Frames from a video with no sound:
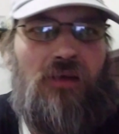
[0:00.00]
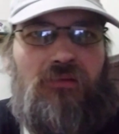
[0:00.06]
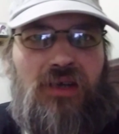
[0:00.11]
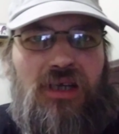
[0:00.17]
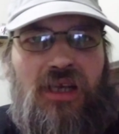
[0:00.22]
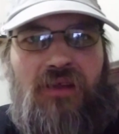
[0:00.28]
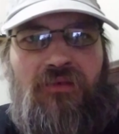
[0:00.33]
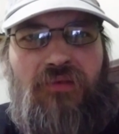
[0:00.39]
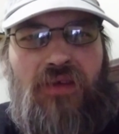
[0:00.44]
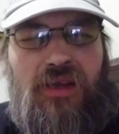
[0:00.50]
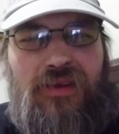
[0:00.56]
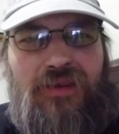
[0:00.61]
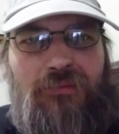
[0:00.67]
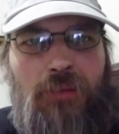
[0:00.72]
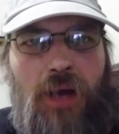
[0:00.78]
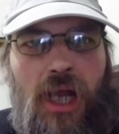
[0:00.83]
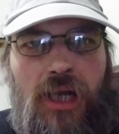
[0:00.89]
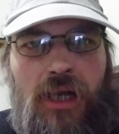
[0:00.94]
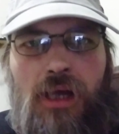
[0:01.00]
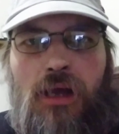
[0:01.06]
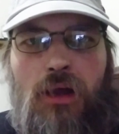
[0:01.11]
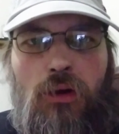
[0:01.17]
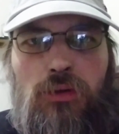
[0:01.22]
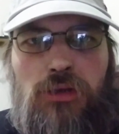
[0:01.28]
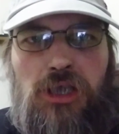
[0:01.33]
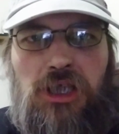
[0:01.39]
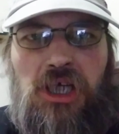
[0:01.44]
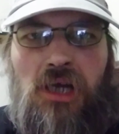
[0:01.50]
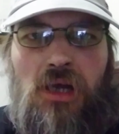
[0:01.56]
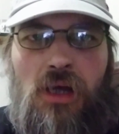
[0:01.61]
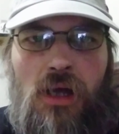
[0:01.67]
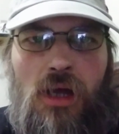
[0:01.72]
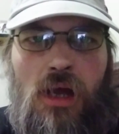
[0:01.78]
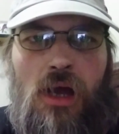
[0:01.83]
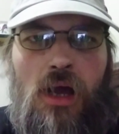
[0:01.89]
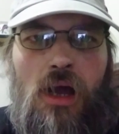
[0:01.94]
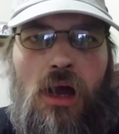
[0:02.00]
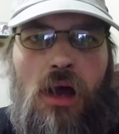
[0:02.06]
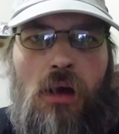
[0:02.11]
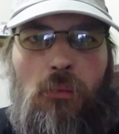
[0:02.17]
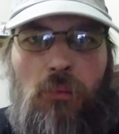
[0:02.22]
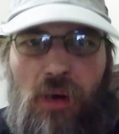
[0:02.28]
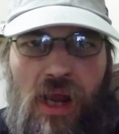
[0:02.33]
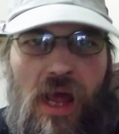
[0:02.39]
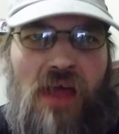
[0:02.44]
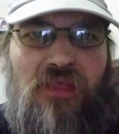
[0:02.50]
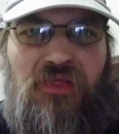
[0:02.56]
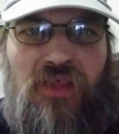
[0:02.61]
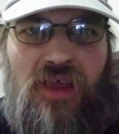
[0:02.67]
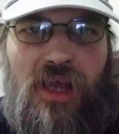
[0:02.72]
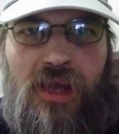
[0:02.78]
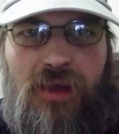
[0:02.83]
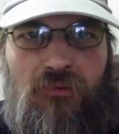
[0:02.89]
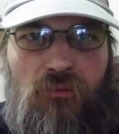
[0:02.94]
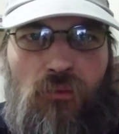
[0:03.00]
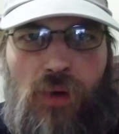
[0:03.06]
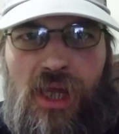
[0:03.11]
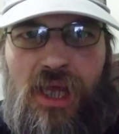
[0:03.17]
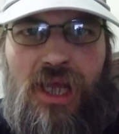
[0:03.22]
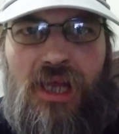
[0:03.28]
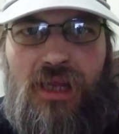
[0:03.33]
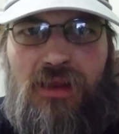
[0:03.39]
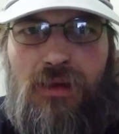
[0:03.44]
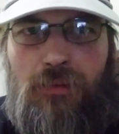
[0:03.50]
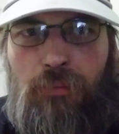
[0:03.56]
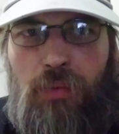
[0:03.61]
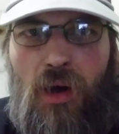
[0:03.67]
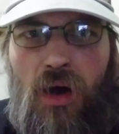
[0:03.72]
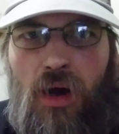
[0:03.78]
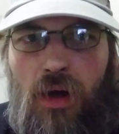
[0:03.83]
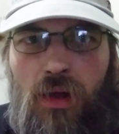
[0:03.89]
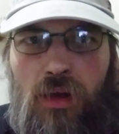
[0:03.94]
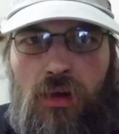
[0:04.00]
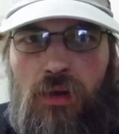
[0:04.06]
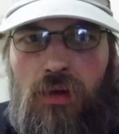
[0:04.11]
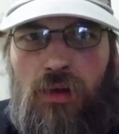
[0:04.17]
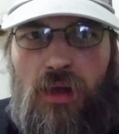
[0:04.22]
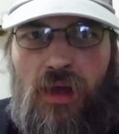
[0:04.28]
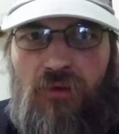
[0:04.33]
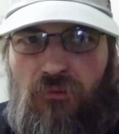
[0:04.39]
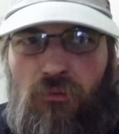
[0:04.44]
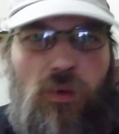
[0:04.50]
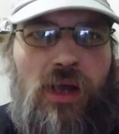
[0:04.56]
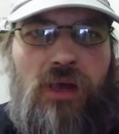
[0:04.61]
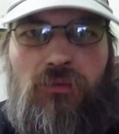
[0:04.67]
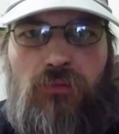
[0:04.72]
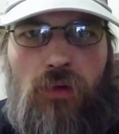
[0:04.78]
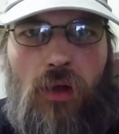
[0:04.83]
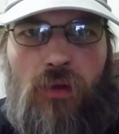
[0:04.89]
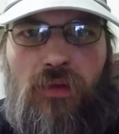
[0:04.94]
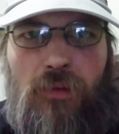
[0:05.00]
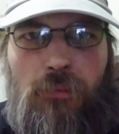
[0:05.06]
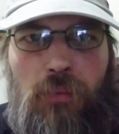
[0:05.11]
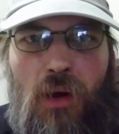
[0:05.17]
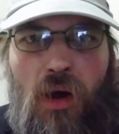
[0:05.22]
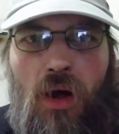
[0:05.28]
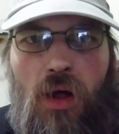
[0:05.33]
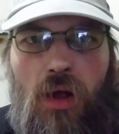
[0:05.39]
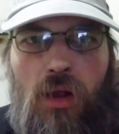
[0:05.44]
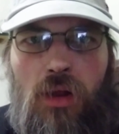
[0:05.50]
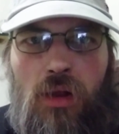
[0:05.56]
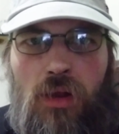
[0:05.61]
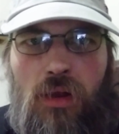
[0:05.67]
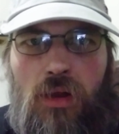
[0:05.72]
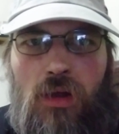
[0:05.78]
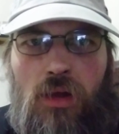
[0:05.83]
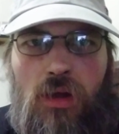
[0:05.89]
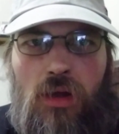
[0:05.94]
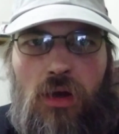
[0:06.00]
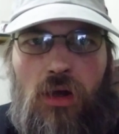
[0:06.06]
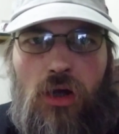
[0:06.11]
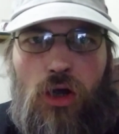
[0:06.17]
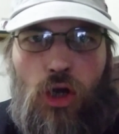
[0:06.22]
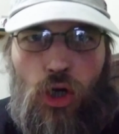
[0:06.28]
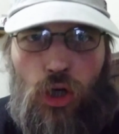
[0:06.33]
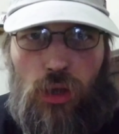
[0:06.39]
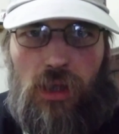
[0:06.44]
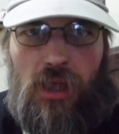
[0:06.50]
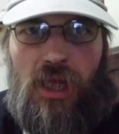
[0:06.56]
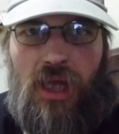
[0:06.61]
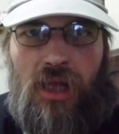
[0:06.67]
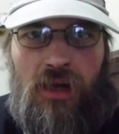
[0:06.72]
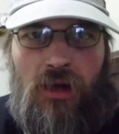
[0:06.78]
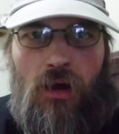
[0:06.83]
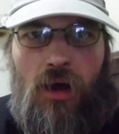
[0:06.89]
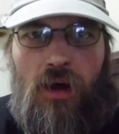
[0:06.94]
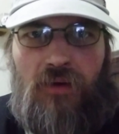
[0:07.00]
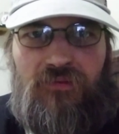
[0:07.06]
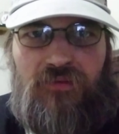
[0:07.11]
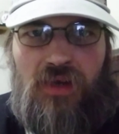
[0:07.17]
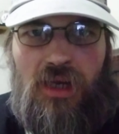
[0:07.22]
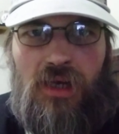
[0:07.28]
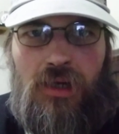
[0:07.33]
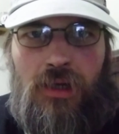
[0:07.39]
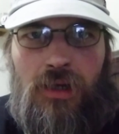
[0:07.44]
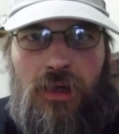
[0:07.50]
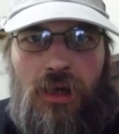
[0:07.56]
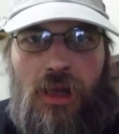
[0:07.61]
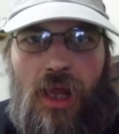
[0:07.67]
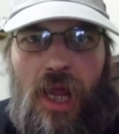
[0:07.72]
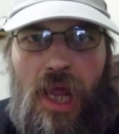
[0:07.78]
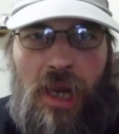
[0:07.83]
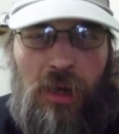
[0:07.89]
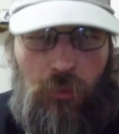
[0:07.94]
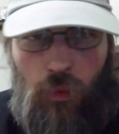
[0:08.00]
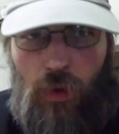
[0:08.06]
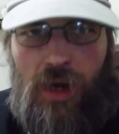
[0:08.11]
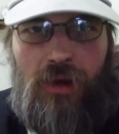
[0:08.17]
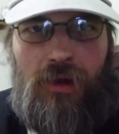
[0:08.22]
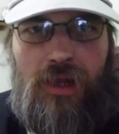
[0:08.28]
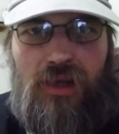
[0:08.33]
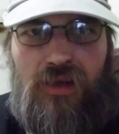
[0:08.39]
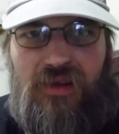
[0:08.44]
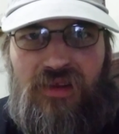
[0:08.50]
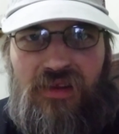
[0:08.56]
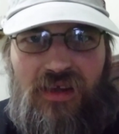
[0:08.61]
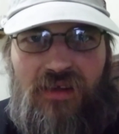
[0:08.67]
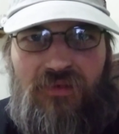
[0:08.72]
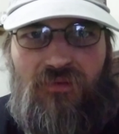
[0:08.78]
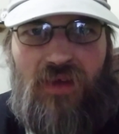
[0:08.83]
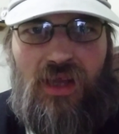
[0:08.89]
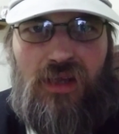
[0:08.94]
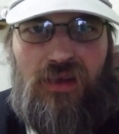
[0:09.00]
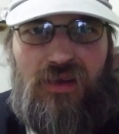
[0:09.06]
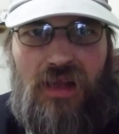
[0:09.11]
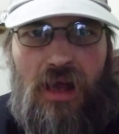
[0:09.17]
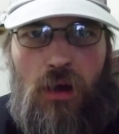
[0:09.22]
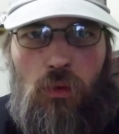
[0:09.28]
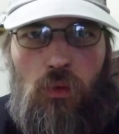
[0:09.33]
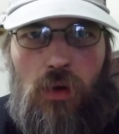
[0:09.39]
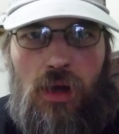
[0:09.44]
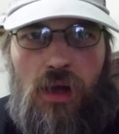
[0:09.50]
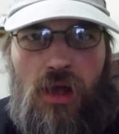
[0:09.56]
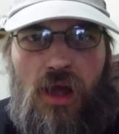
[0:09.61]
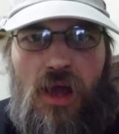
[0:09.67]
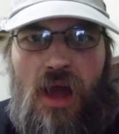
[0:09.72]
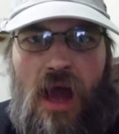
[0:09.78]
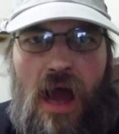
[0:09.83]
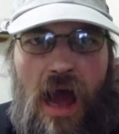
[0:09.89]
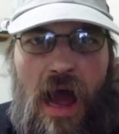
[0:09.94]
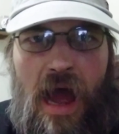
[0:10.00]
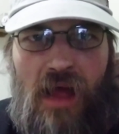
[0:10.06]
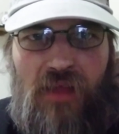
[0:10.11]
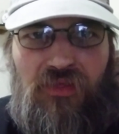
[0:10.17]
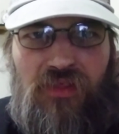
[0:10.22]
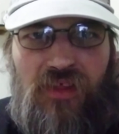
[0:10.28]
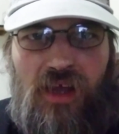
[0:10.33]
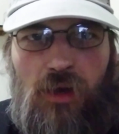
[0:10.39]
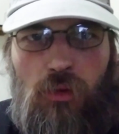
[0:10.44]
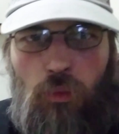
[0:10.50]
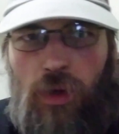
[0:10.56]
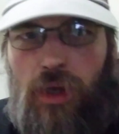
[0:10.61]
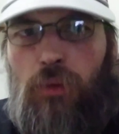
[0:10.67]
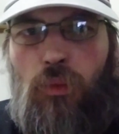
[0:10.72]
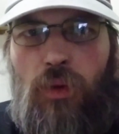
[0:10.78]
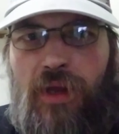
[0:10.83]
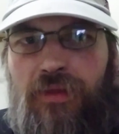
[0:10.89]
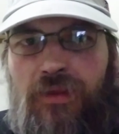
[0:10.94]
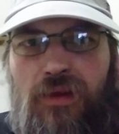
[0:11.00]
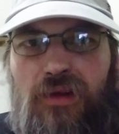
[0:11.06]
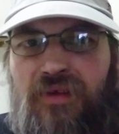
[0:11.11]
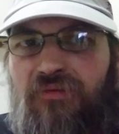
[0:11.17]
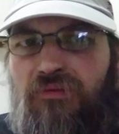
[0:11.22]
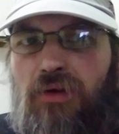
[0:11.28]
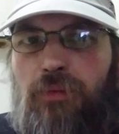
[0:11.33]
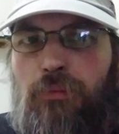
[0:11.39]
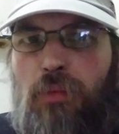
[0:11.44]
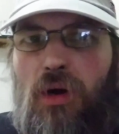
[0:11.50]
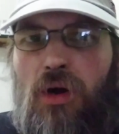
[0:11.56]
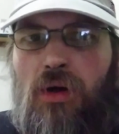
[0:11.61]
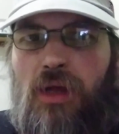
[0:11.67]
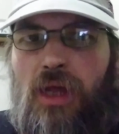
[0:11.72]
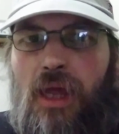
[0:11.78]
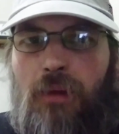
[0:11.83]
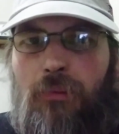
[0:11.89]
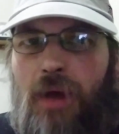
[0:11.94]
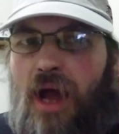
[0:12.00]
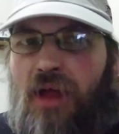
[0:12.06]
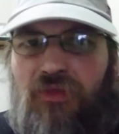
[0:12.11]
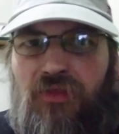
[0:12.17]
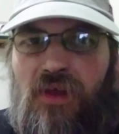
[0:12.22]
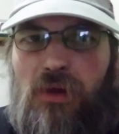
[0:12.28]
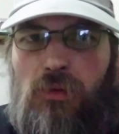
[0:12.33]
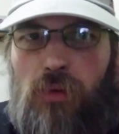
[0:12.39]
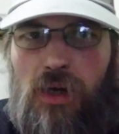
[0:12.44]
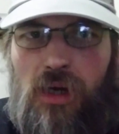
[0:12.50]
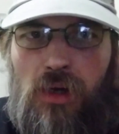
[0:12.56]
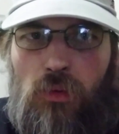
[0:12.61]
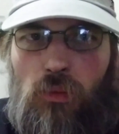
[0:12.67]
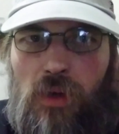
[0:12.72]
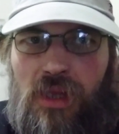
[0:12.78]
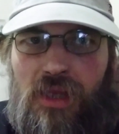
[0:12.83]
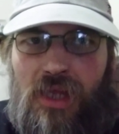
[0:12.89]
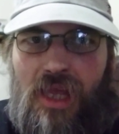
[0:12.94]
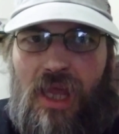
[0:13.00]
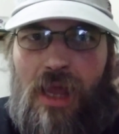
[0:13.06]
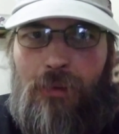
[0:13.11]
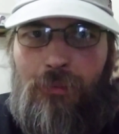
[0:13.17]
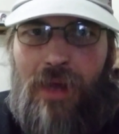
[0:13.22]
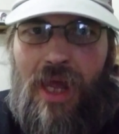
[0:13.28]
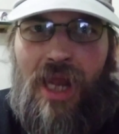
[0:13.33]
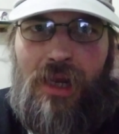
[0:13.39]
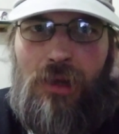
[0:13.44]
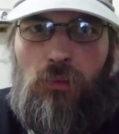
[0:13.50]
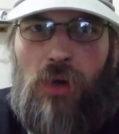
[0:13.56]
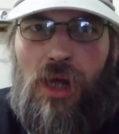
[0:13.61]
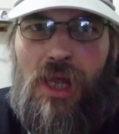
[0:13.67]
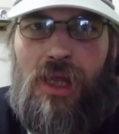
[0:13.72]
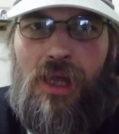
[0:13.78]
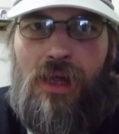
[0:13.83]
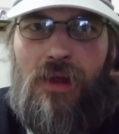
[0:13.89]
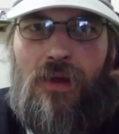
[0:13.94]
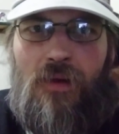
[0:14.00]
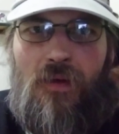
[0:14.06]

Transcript: of a defensive minded coach, but I think if we get the ball, if we run the ball early and often and wear his defense out, I think we win this football game. I think we're going to win the game anyway